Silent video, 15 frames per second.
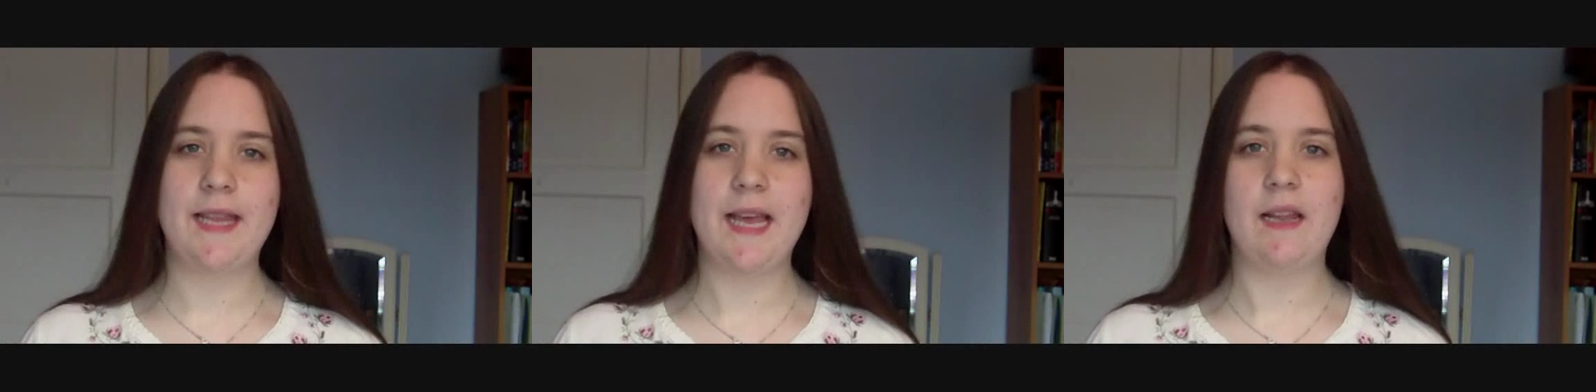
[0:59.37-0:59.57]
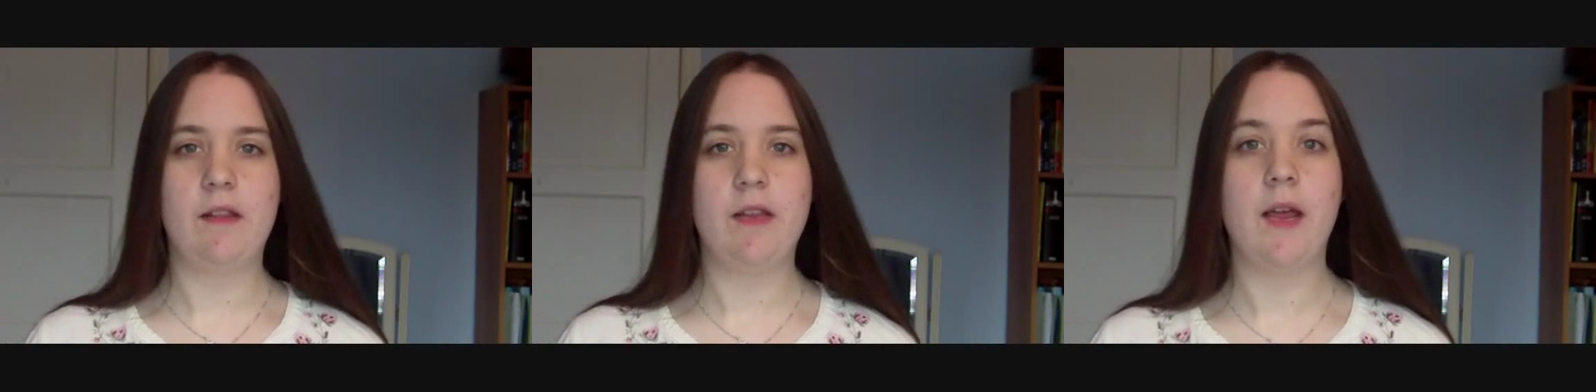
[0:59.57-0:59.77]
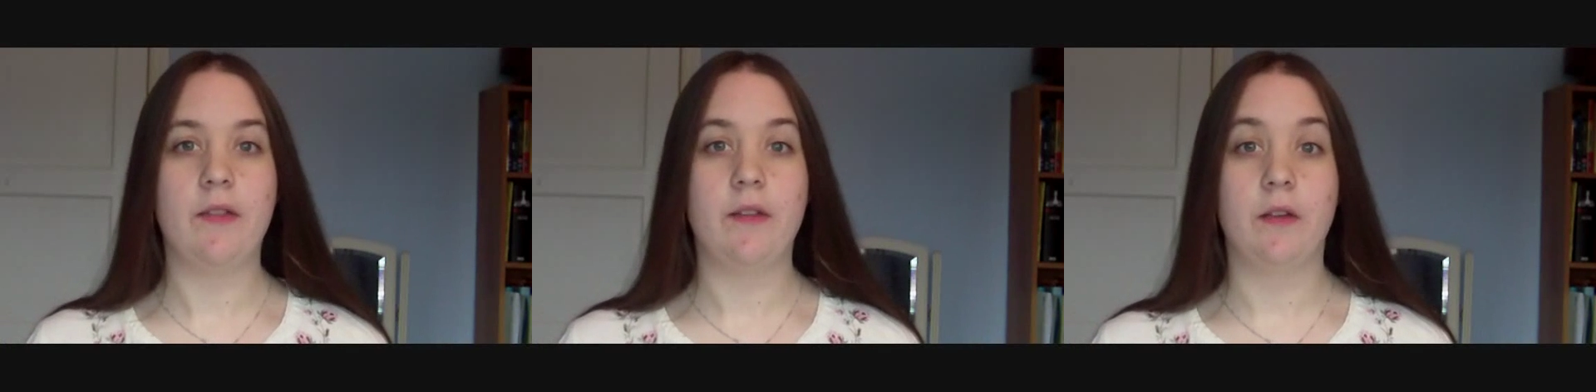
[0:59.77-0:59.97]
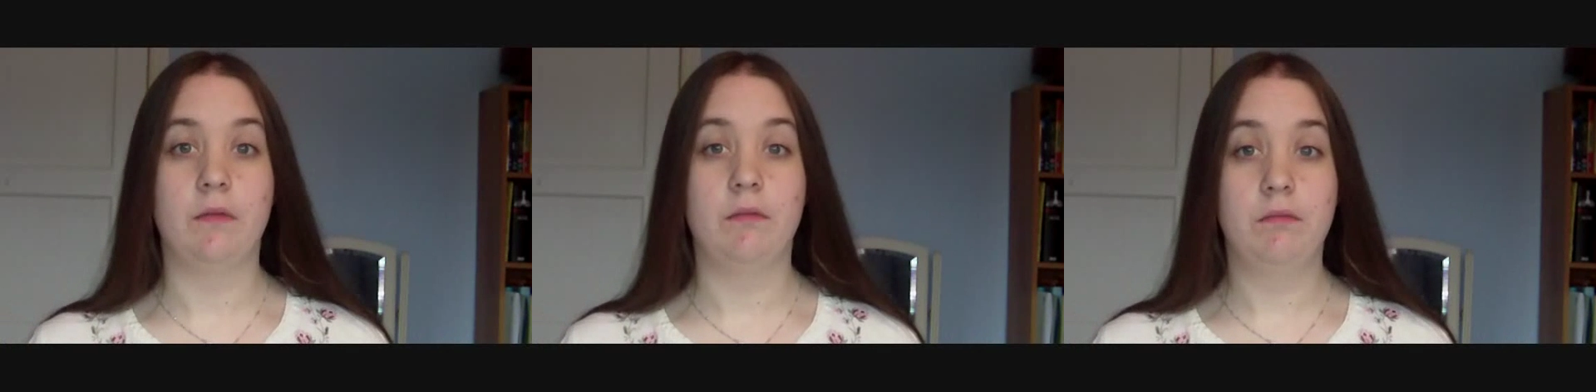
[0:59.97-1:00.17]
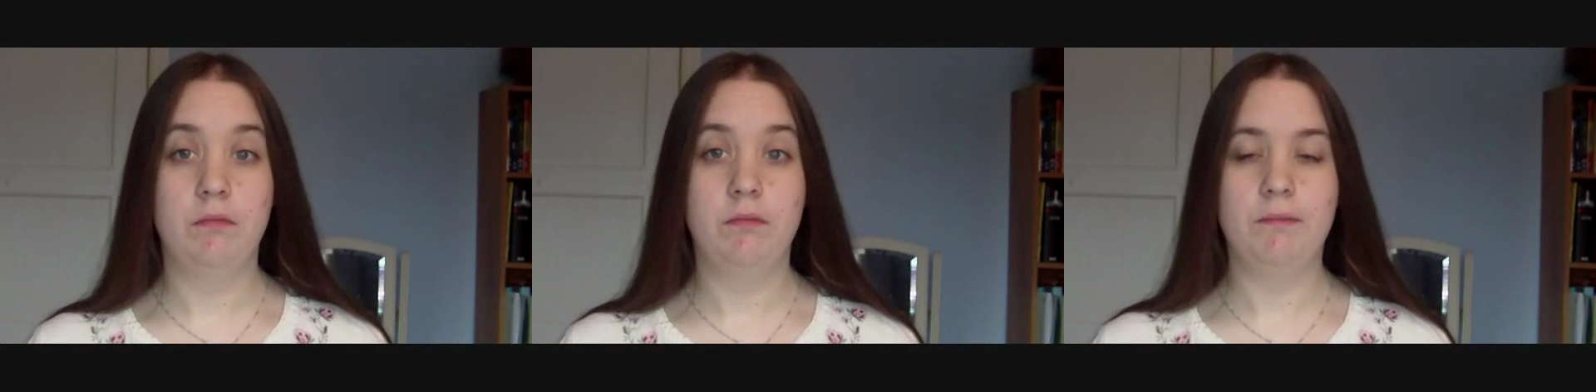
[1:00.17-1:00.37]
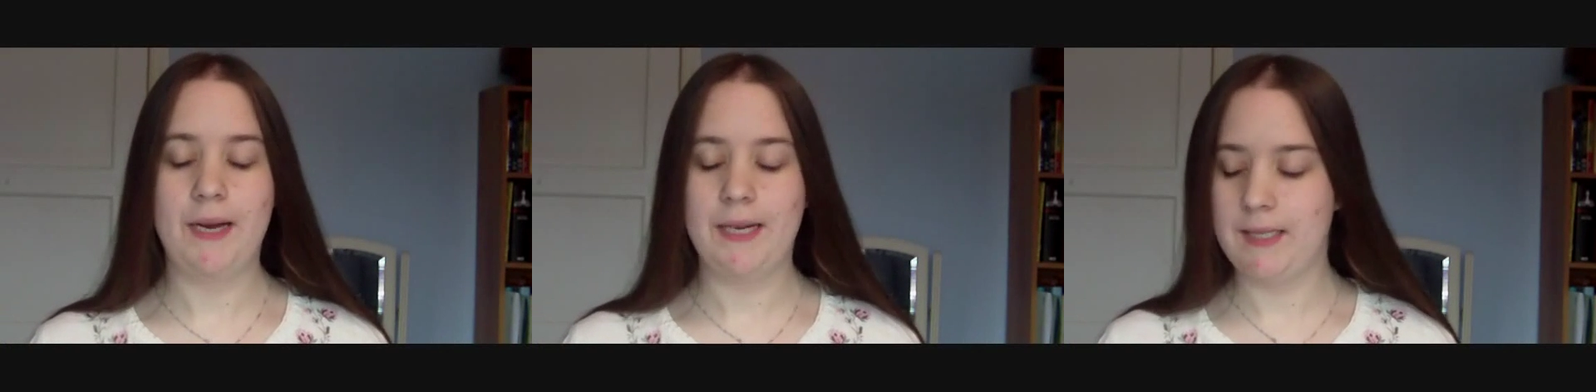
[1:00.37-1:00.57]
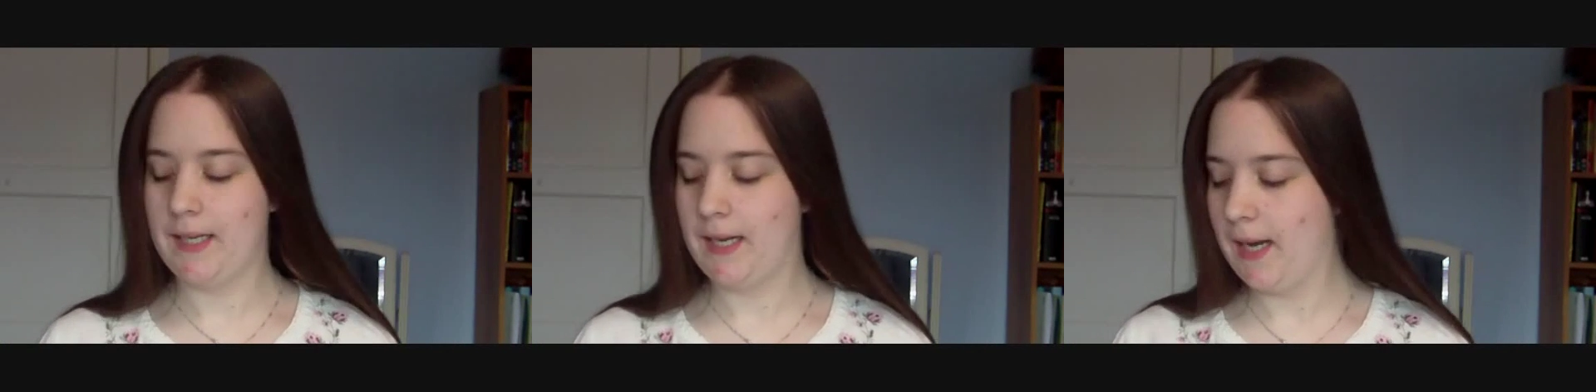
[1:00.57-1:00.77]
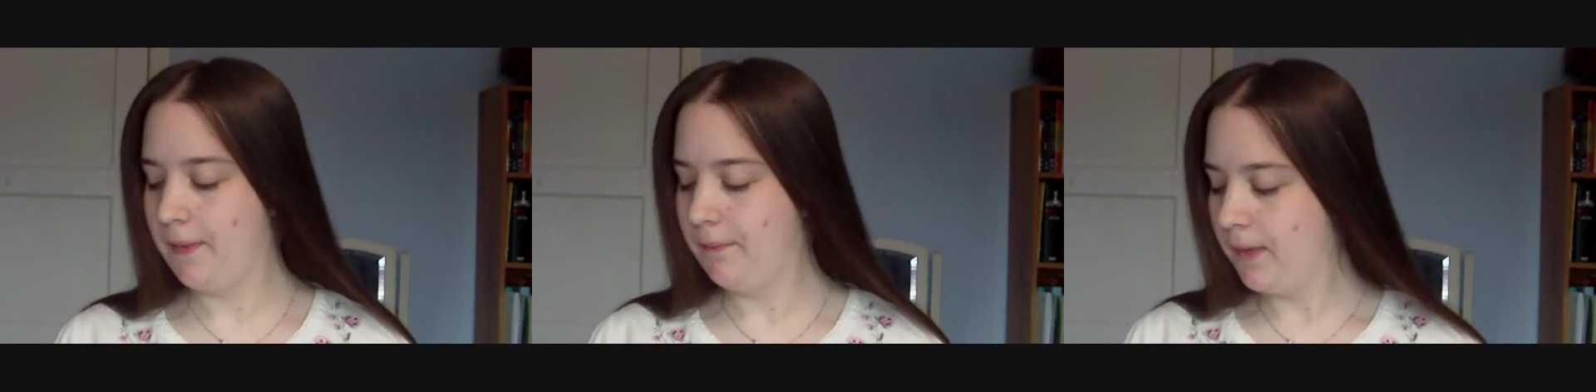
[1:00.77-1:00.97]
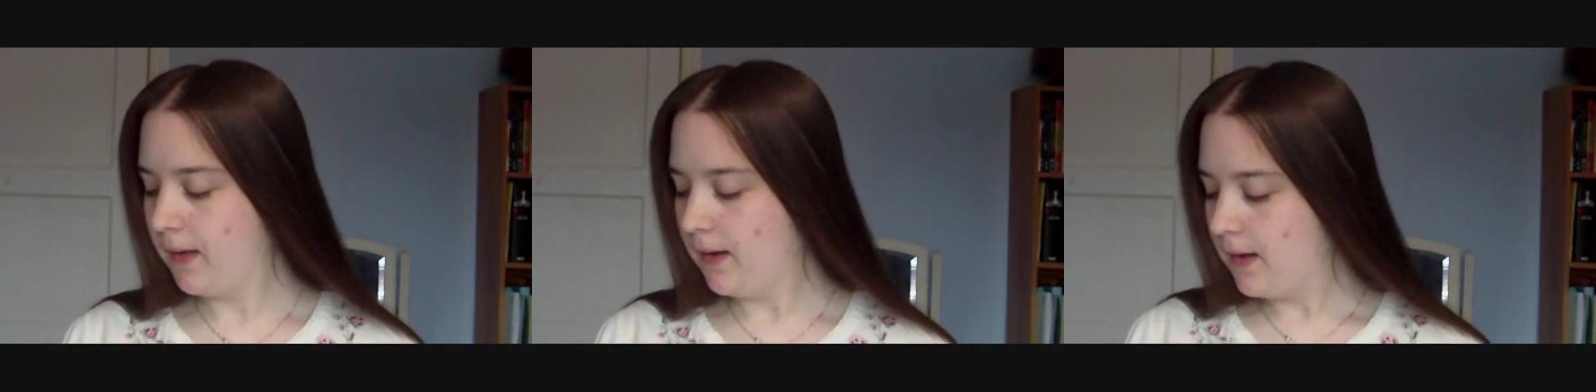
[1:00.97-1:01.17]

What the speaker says: than the other, basically.